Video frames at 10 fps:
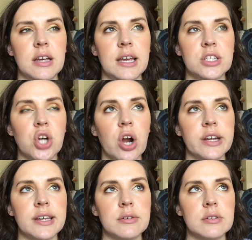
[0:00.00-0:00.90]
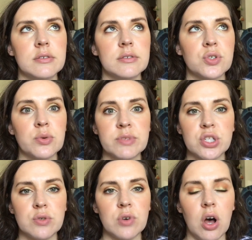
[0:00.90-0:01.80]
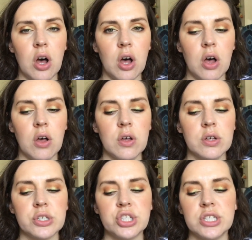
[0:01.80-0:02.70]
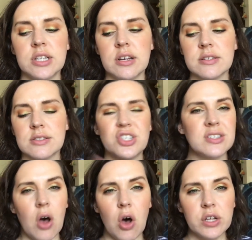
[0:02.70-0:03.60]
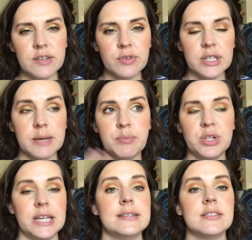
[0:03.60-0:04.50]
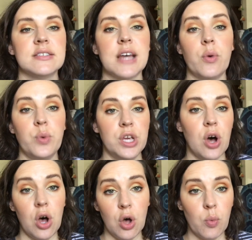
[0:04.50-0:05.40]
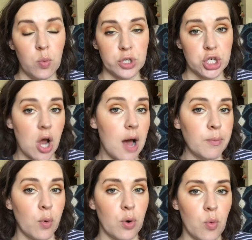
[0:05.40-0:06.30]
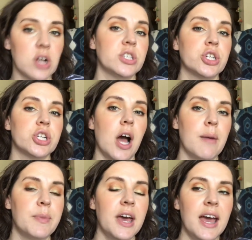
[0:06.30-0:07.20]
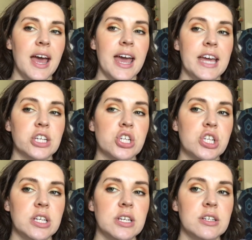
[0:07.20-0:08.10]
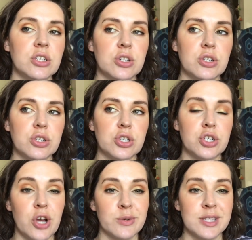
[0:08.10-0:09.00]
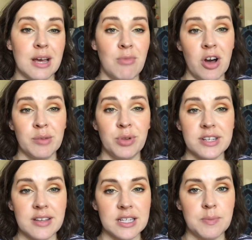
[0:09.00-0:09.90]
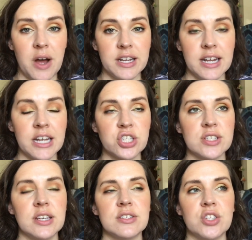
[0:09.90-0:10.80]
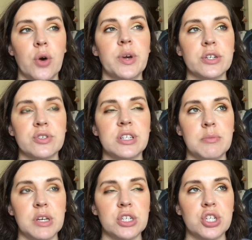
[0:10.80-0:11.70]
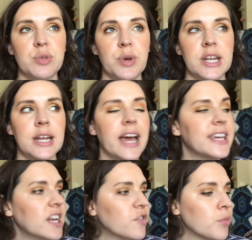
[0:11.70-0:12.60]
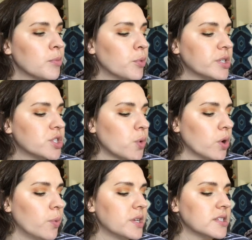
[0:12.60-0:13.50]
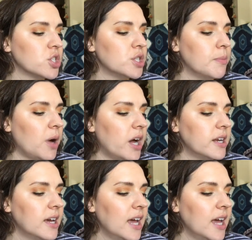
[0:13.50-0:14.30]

a Target swimsuit haul. She does just all different like places that we all shop or want to shop, and she shows them on a plus size body. And I just think it's so interesting because she went in, I can't even remember what store it was, and she bought